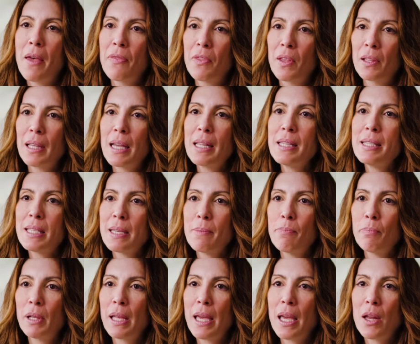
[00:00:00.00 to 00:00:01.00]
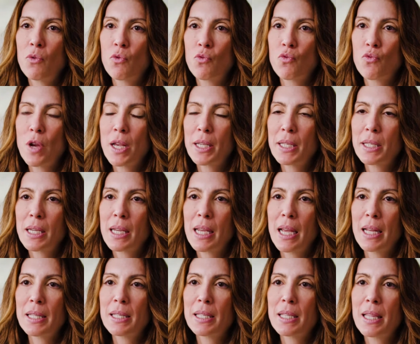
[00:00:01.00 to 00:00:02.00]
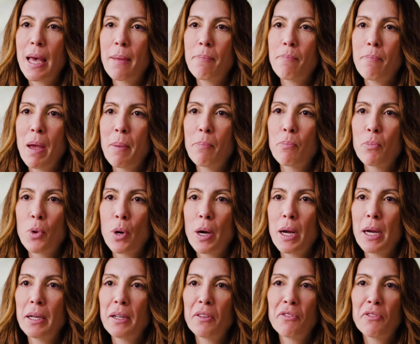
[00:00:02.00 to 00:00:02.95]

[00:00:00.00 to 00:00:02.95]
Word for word: and the lens implant rests against that membrane.